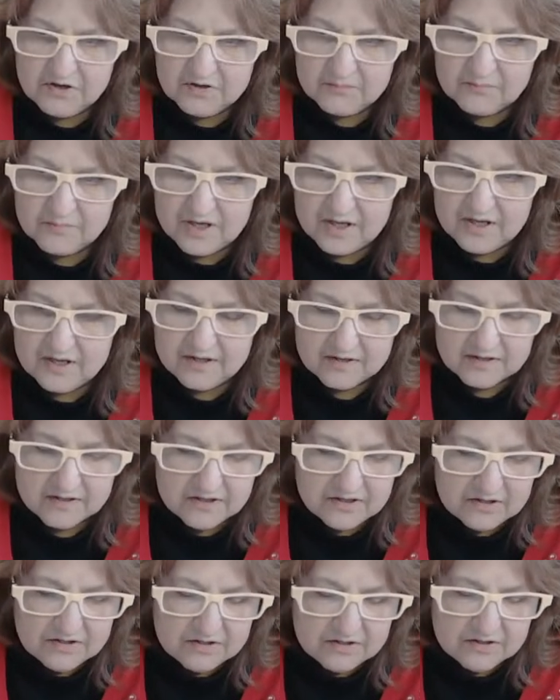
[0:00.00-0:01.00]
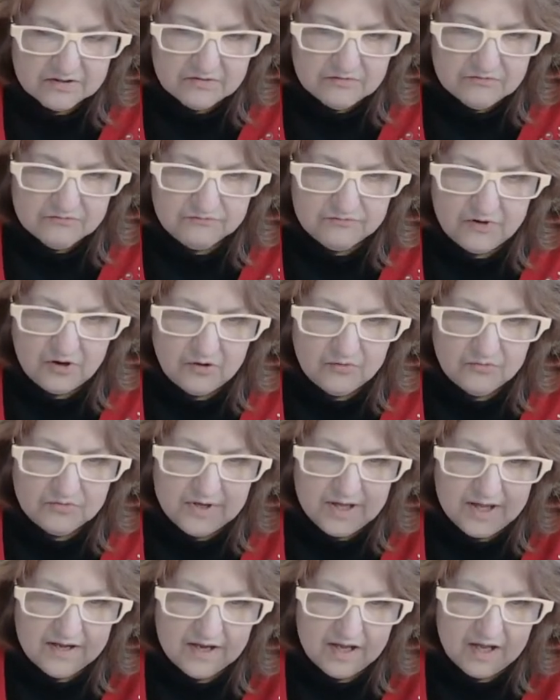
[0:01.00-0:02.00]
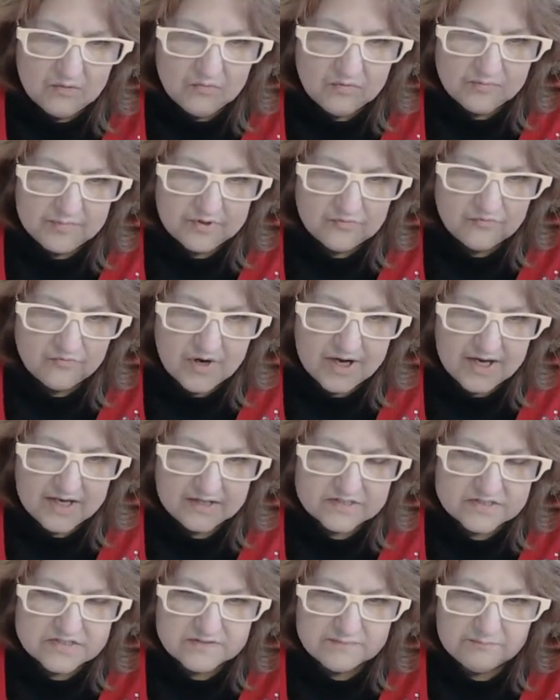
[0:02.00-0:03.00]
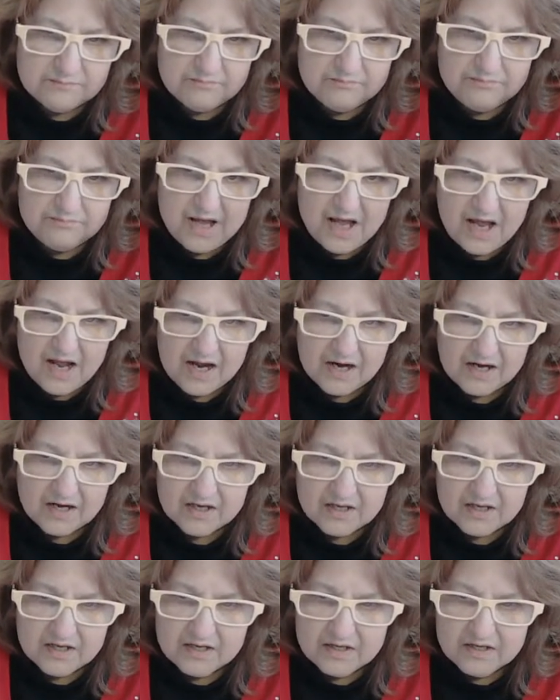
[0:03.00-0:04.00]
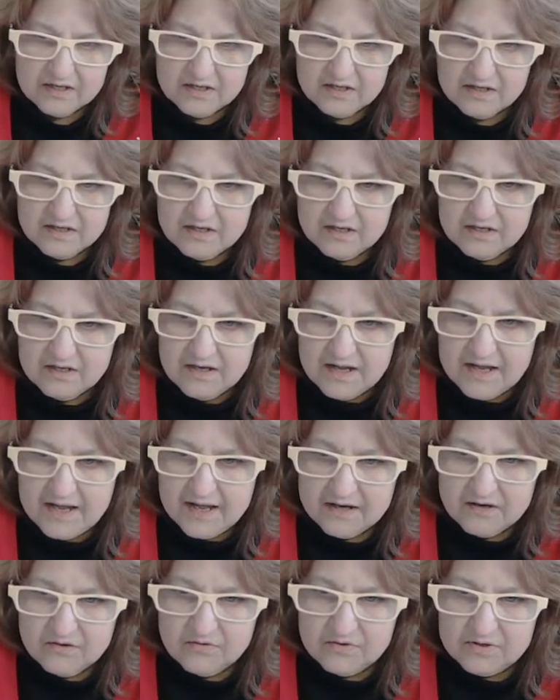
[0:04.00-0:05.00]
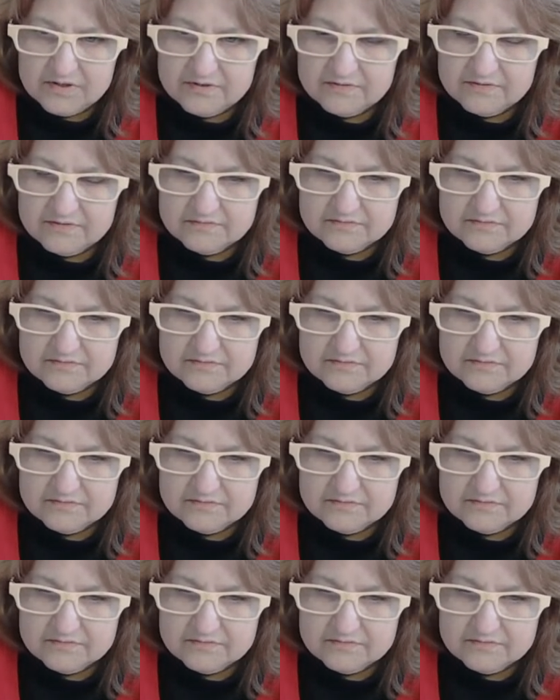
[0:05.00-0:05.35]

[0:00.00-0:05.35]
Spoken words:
get my phone and I will be right back. Hang on.